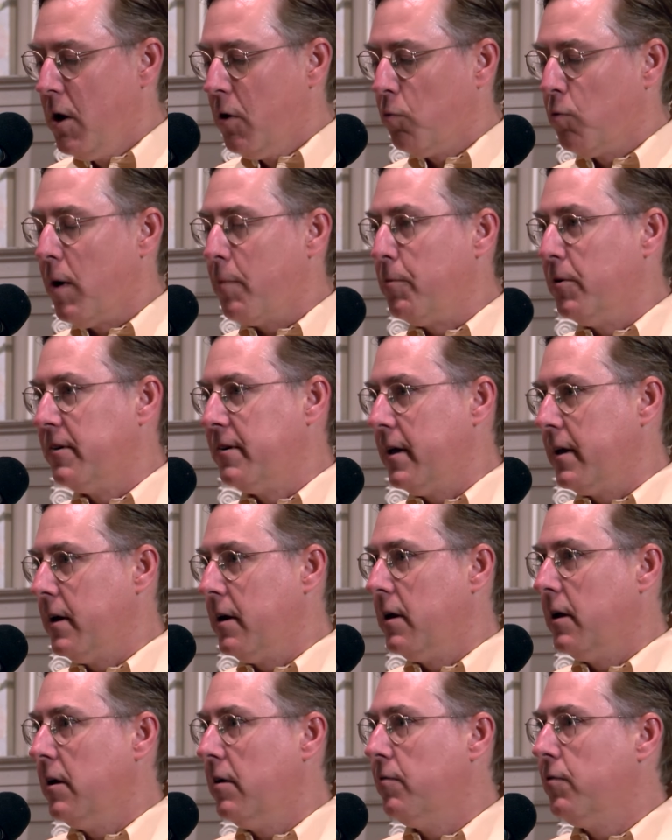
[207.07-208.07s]

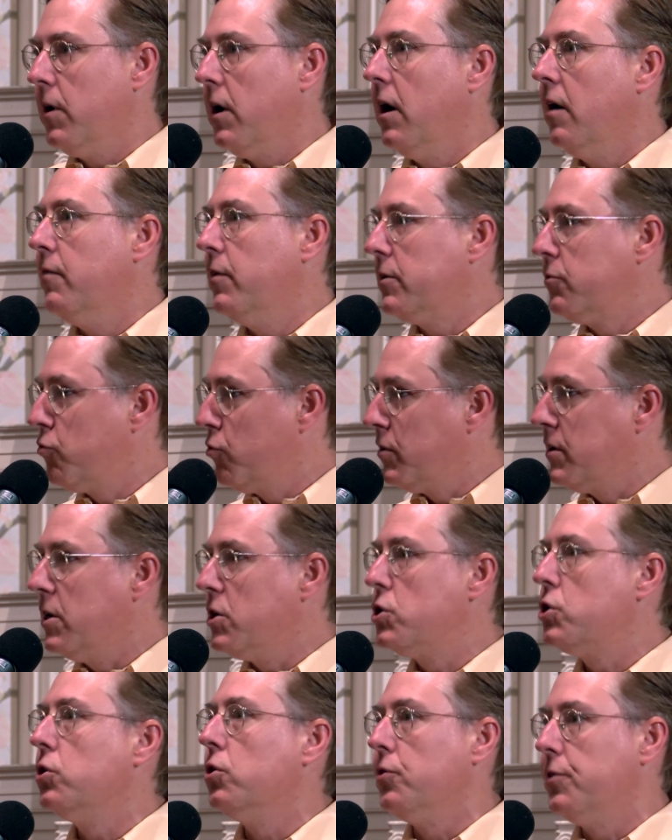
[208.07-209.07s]
representative of a
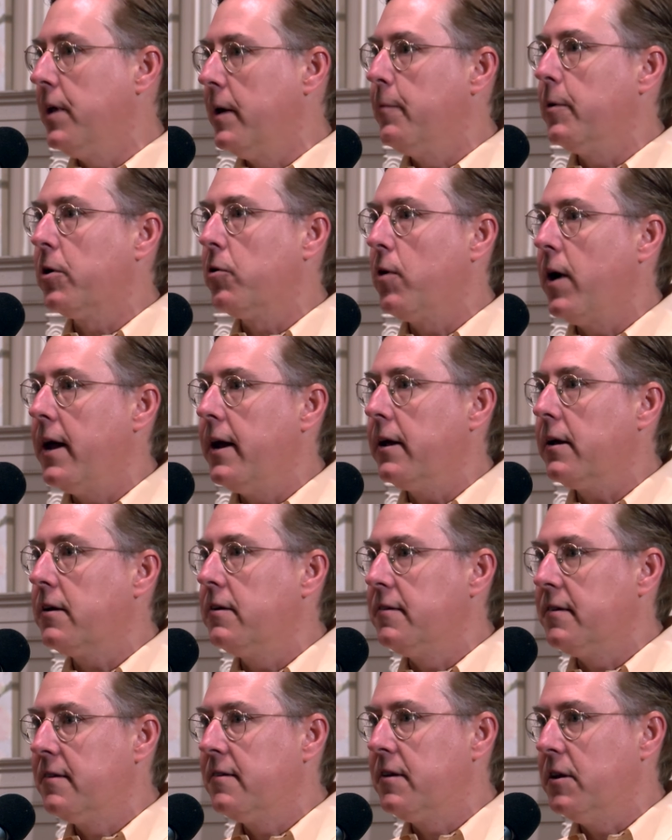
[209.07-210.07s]
traditional Democratic
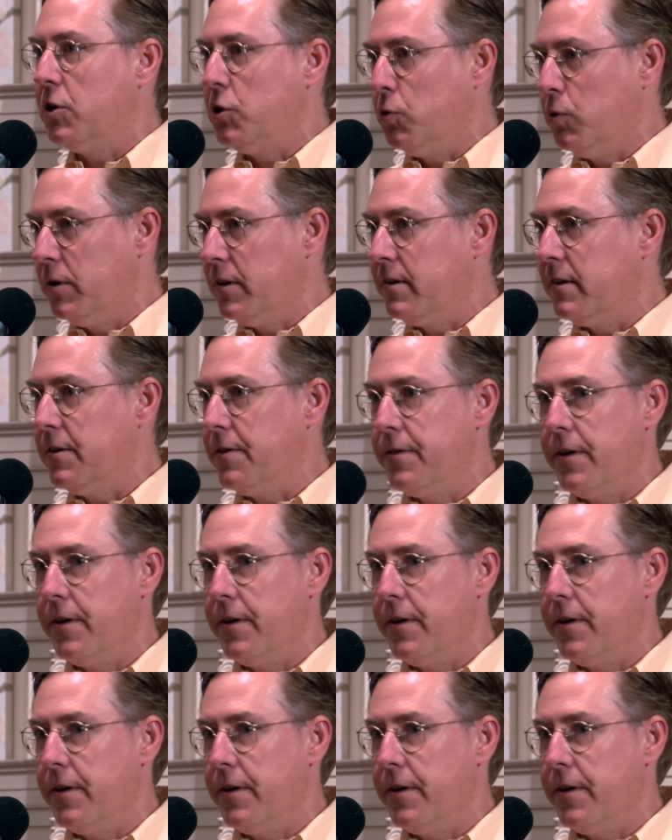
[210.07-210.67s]
constituency,